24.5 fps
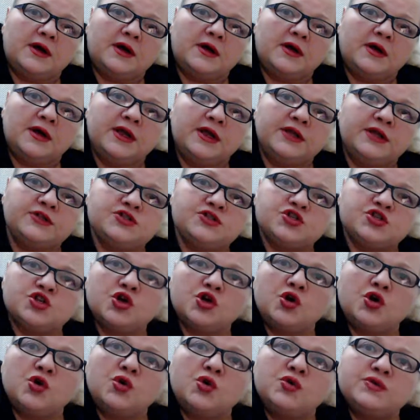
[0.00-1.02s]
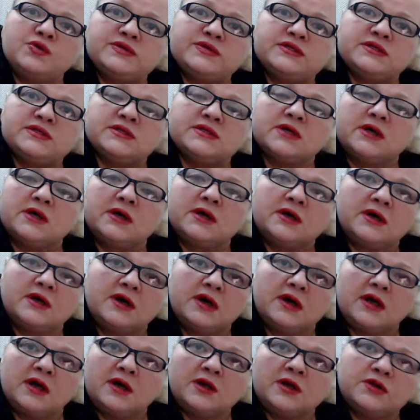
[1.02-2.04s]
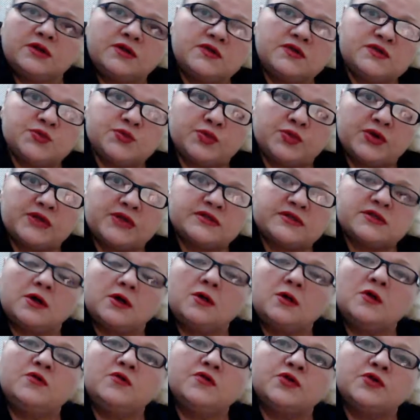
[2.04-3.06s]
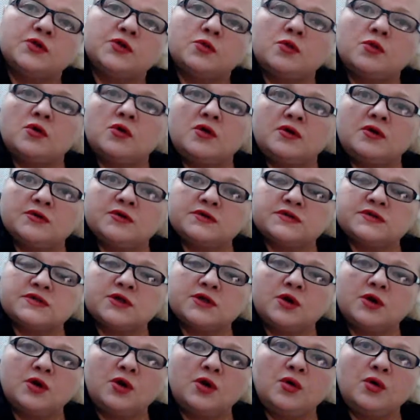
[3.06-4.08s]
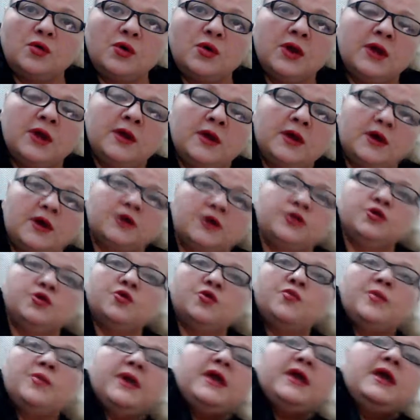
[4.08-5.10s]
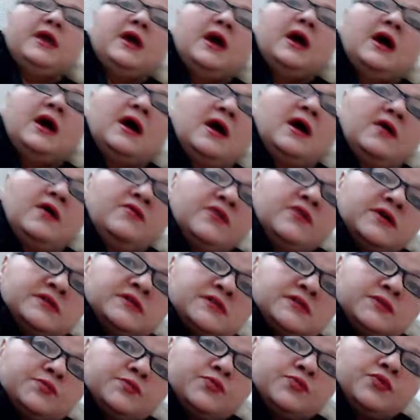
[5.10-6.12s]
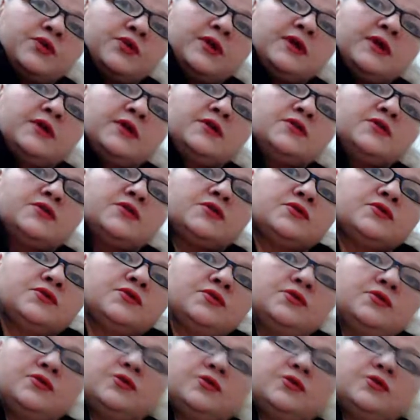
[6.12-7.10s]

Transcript: it shows a lot of springs all over the world. So you may have a spring to